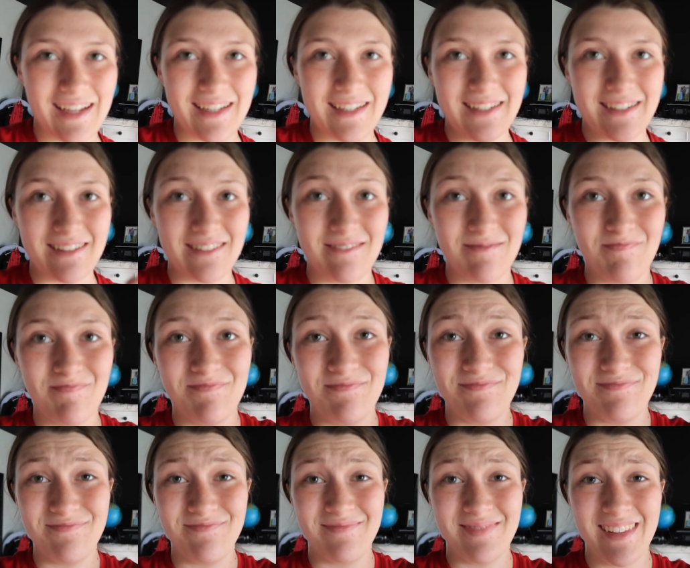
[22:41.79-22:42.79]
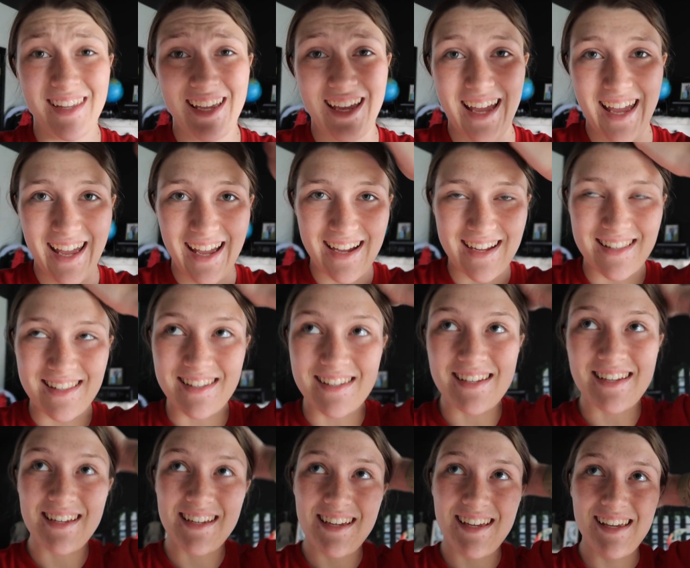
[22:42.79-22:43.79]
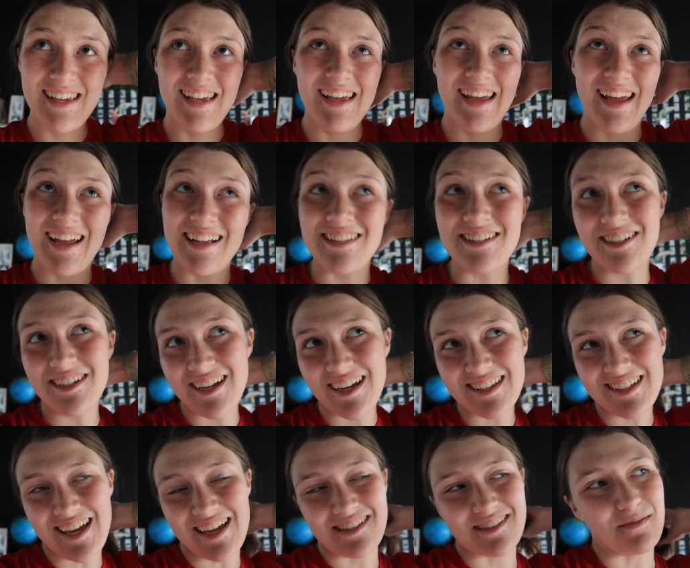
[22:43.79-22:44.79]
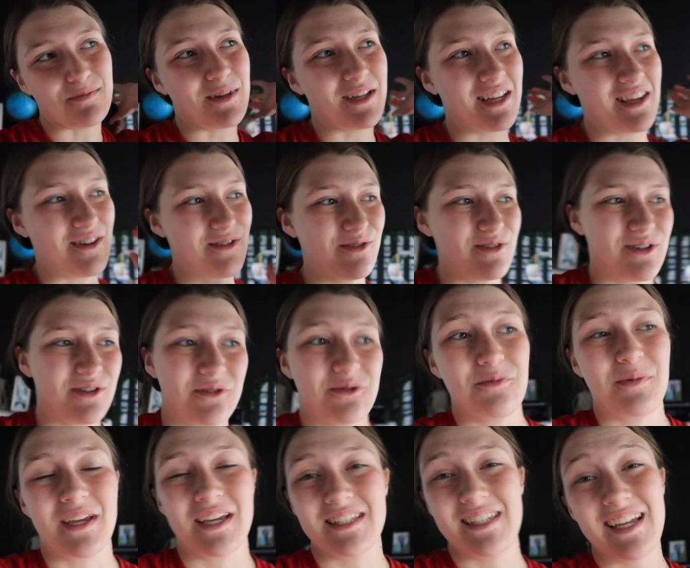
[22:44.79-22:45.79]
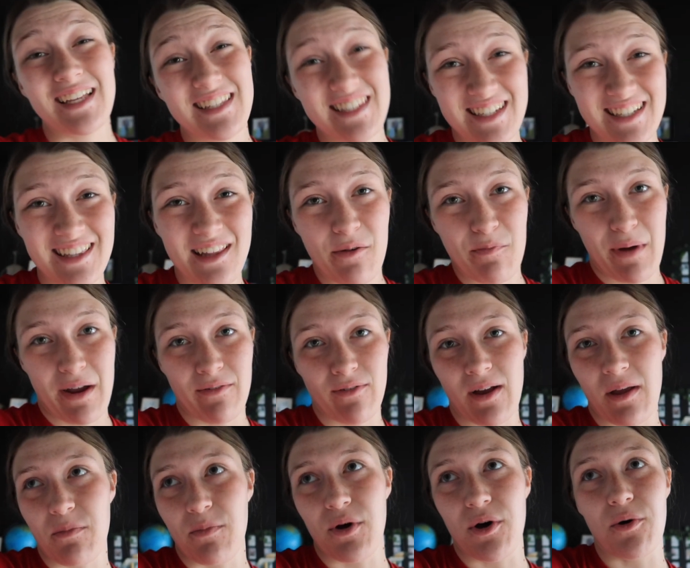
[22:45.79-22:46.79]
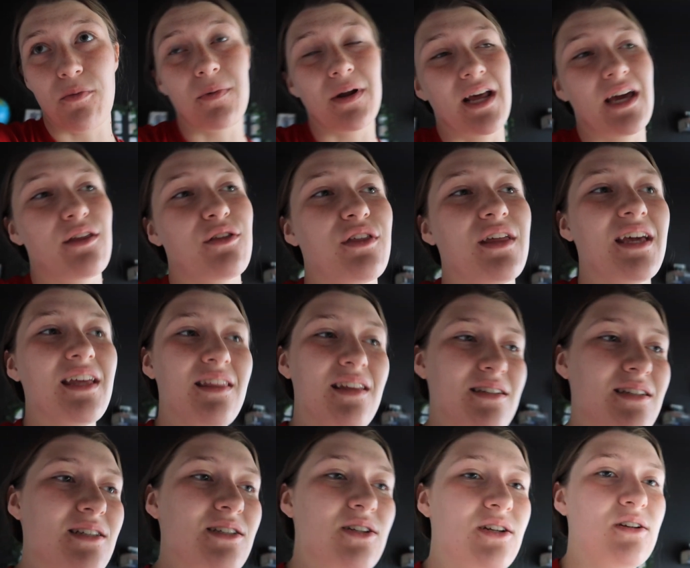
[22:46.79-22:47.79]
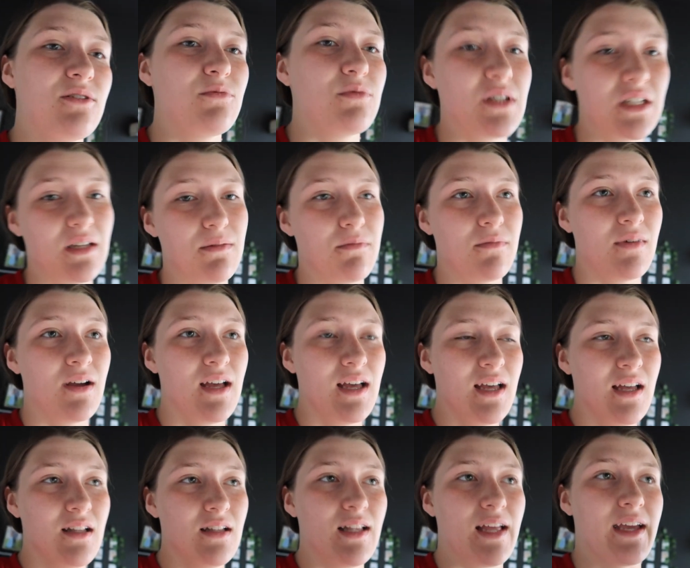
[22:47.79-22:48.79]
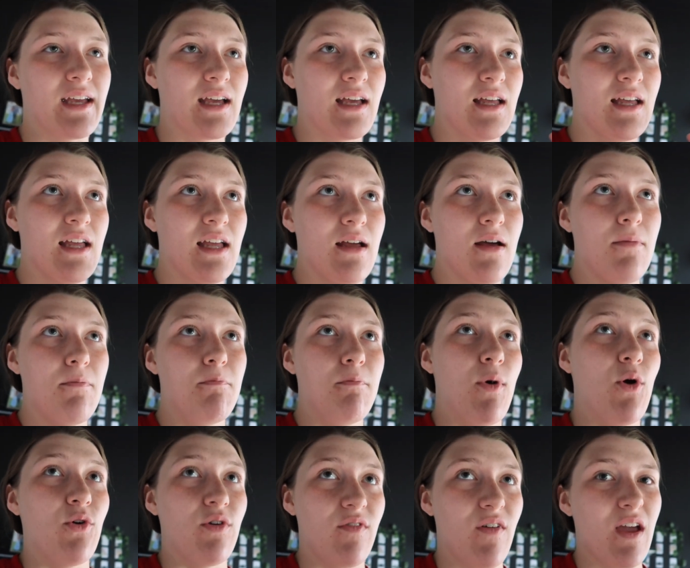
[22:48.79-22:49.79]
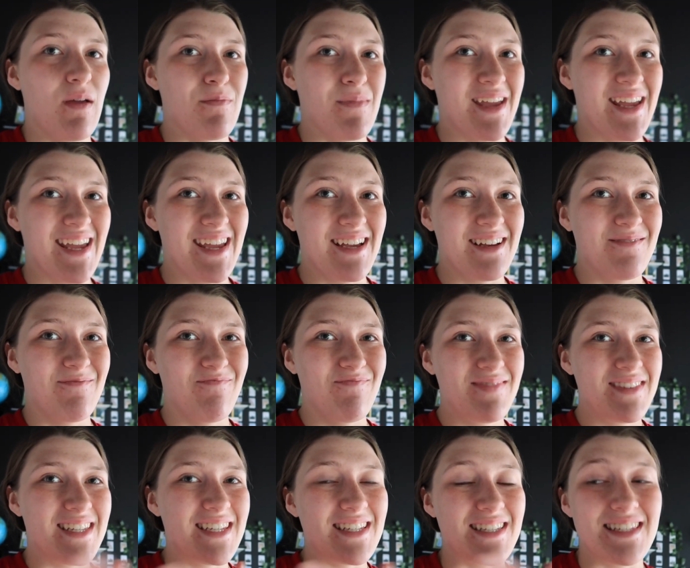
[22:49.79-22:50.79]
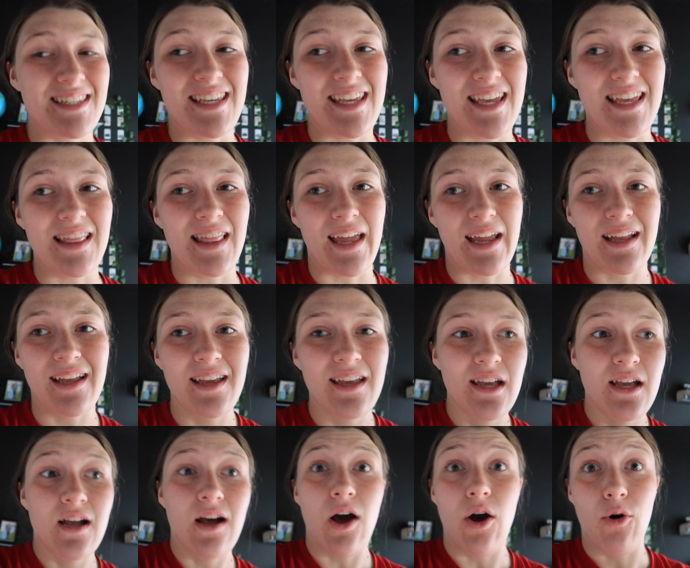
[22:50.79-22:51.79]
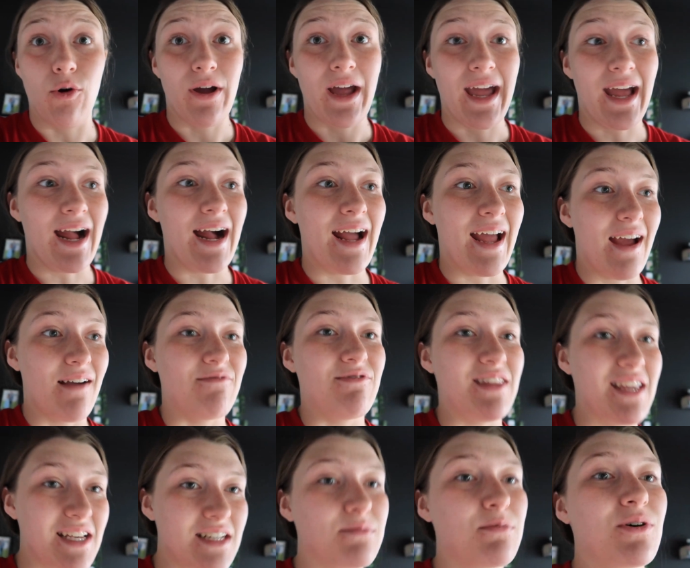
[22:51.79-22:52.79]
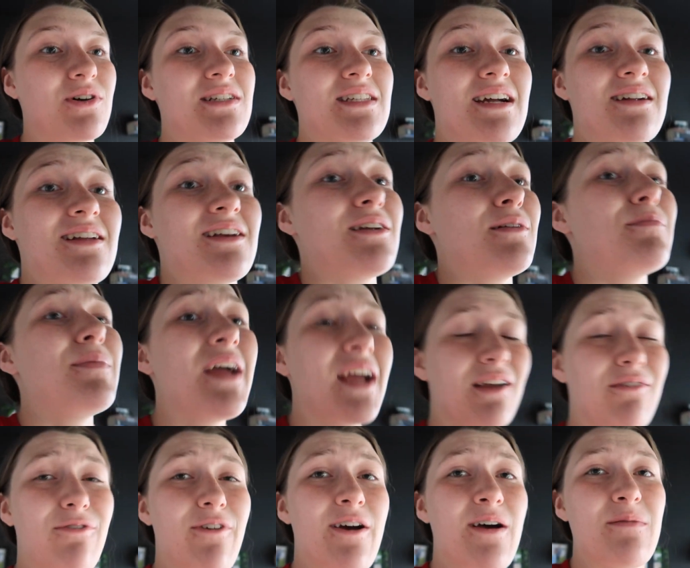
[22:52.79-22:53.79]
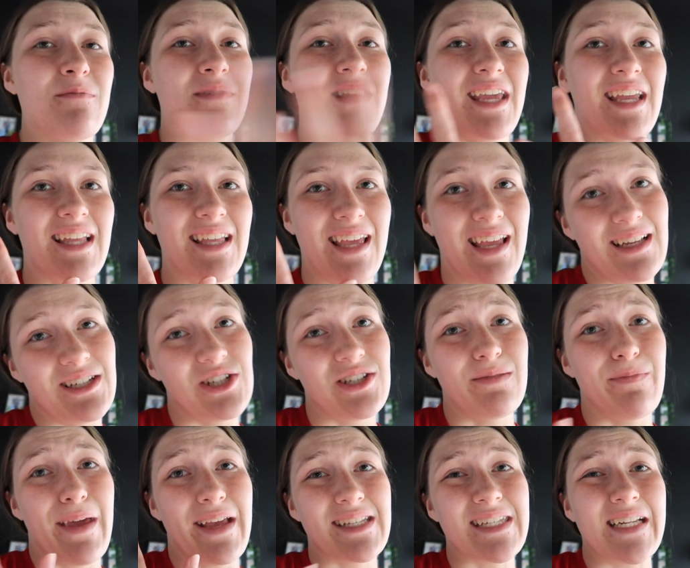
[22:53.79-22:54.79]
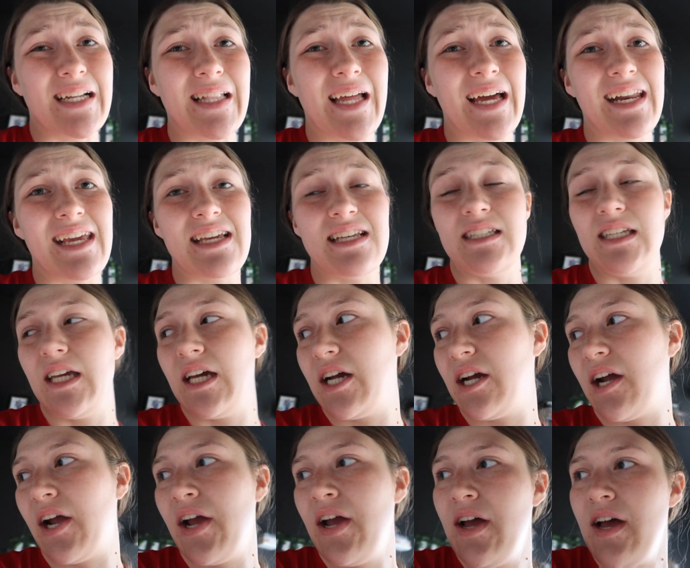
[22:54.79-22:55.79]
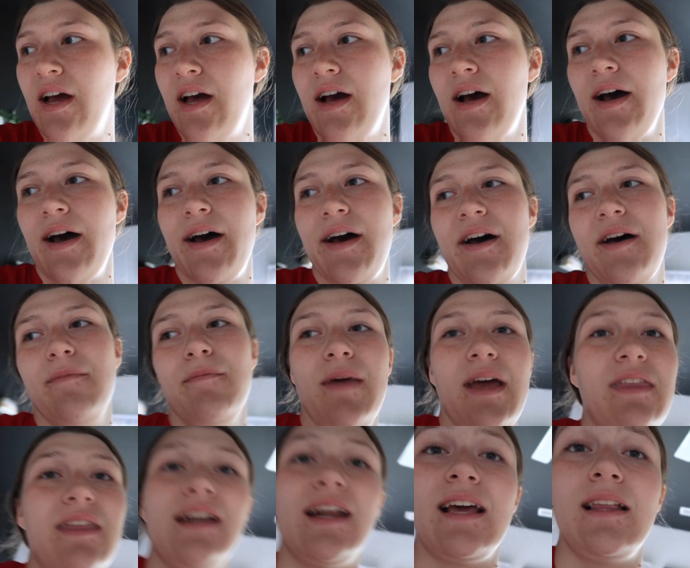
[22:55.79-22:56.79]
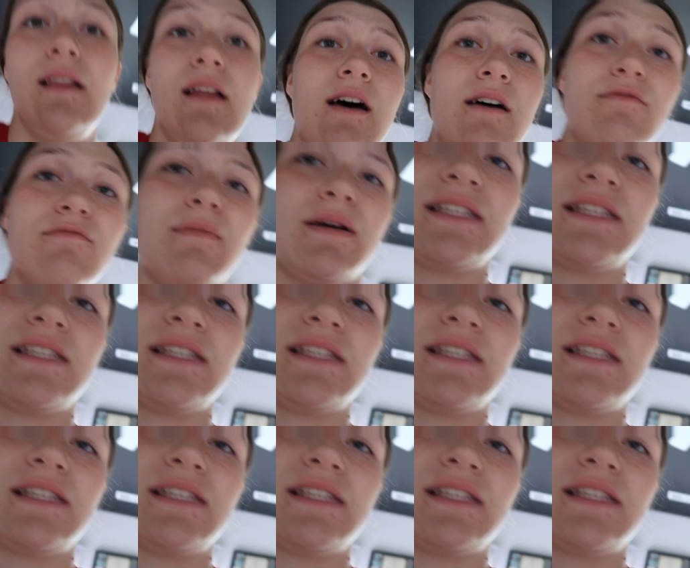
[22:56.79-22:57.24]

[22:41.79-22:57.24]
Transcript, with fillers: and it's gonna take some getting used to because I did love my rainbow, but I think this is gonna really like motivate me to see like, okay, I have these books down here to pick from, like it just makes it a lot easier. And then I love